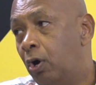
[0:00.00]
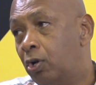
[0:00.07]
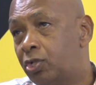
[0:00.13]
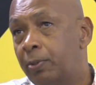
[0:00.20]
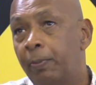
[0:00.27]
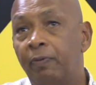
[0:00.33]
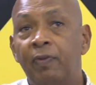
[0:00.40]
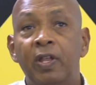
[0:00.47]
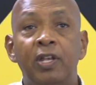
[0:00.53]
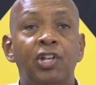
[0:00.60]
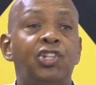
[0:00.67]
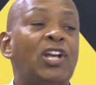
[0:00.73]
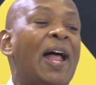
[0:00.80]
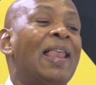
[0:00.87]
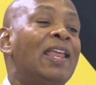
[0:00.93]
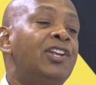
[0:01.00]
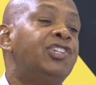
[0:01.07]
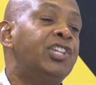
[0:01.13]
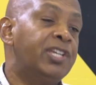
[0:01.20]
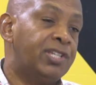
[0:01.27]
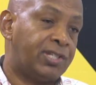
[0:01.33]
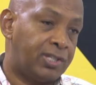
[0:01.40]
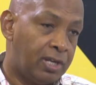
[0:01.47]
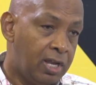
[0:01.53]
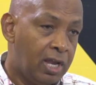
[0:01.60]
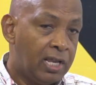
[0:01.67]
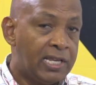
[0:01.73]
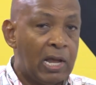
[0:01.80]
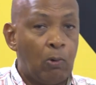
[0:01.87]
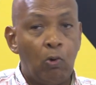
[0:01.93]
or some of the, the challenges
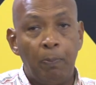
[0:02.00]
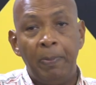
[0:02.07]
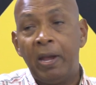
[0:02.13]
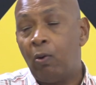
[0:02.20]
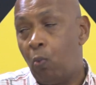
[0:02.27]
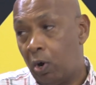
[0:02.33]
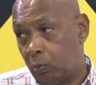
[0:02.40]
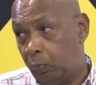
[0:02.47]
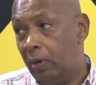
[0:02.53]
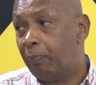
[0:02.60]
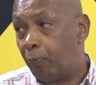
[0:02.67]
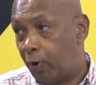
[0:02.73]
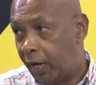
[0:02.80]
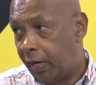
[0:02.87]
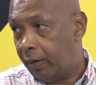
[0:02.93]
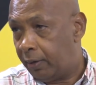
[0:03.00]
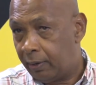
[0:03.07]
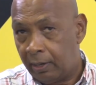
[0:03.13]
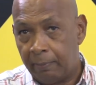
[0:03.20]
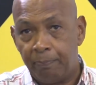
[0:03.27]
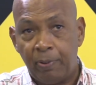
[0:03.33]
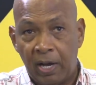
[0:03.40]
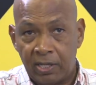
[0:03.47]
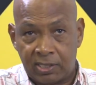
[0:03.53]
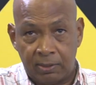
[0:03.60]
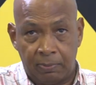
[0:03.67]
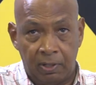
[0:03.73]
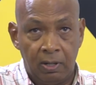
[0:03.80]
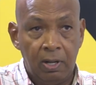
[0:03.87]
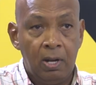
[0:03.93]
that would make what we bring
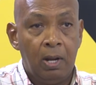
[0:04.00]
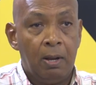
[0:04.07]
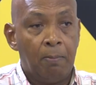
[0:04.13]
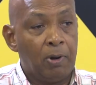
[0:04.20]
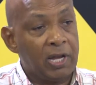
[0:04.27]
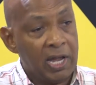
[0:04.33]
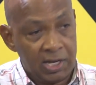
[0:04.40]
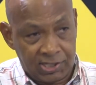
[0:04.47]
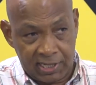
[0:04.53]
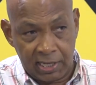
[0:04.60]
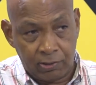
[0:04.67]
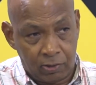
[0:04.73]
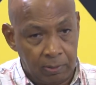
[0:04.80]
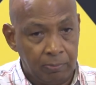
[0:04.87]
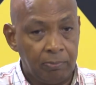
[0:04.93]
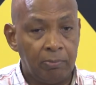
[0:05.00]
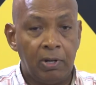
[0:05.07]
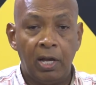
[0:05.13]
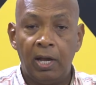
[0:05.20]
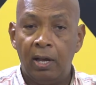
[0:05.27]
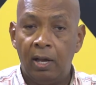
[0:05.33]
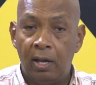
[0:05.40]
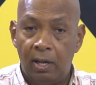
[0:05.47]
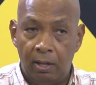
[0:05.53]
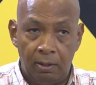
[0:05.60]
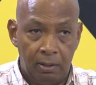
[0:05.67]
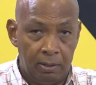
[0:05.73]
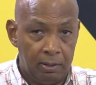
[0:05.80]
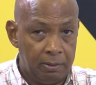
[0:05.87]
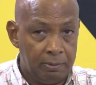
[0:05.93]
possible. Right. But I said to him,
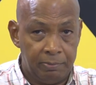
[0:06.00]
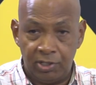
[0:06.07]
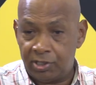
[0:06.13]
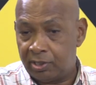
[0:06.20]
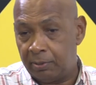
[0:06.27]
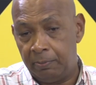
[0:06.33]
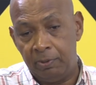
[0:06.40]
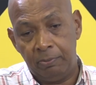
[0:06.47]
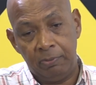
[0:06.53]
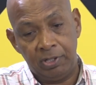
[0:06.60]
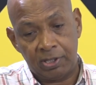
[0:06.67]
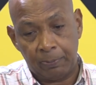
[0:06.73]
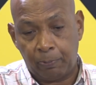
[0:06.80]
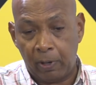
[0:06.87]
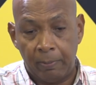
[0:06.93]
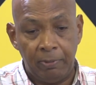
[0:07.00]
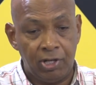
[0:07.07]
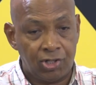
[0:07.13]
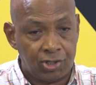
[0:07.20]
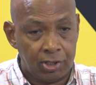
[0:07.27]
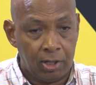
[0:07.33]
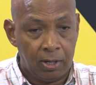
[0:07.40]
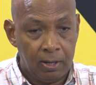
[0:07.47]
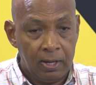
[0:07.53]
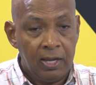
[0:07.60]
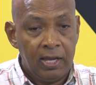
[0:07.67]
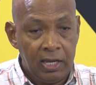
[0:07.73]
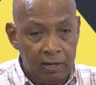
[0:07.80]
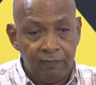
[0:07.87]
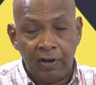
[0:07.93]
uh, Mr. Mr. Prime Minister,
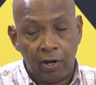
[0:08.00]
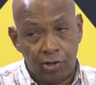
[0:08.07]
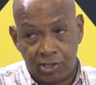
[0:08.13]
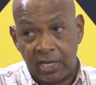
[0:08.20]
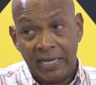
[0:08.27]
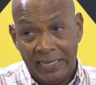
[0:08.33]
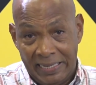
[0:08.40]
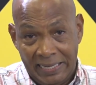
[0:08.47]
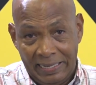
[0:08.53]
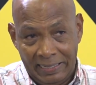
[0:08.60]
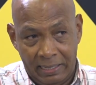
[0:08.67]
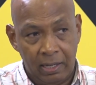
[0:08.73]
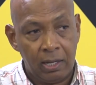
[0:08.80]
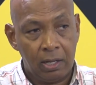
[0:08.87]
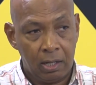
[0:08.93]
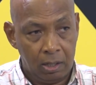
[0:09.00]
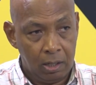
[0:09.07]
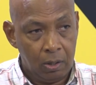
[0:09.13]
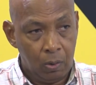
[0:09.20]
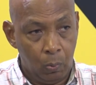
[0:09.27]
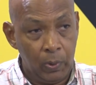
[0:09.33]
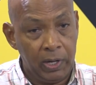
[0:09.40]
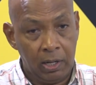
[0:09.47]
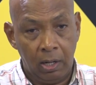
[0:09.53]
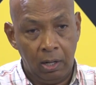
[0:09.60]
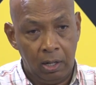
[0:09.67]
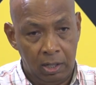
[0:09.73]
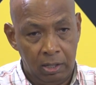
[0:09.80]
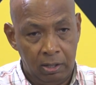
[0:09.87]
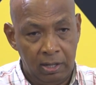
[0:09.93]
if there is a need, we
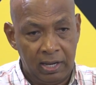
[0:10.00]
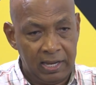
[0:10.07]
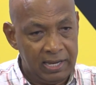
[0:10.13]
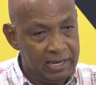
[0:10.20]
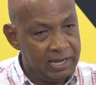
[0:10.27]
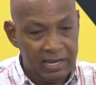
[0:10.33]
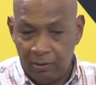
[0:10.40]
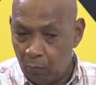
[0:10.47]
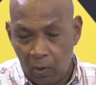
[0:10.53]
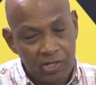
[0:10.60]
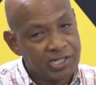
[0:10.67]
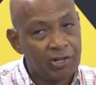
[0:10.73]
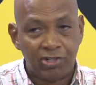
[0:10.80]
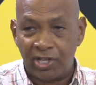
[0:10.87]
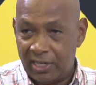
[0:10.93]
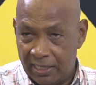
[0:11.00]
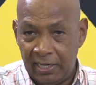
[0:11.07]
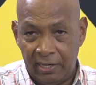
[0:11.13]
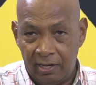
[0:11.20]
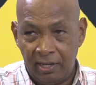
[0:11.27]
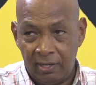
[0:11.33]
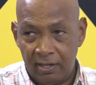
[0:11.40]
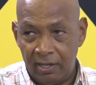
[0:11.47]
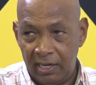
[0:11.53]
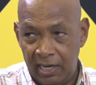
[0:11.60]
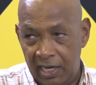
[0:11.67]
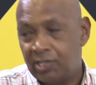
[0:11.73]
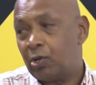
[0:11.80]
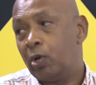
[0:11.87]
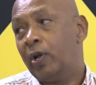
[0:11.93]
once there is a need,
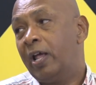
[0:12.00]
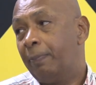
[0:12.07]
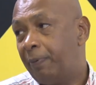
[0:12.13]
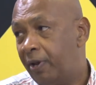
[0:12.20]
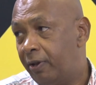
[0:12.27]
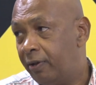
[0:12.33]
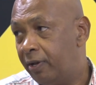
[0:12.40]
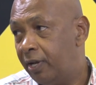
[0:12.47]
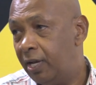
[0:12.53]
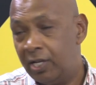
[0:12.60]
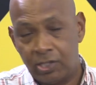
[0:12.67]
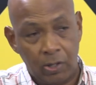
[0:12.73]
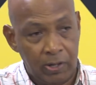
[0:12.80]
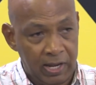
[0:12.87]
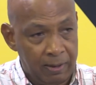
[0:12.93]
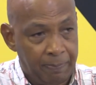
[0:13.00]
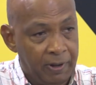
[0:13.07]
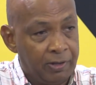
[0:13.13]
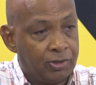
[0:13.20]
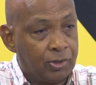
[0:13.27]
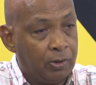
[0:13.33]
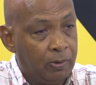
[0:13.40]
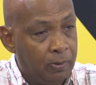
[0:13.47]
it's going to happen. Wonderful. Happen, so.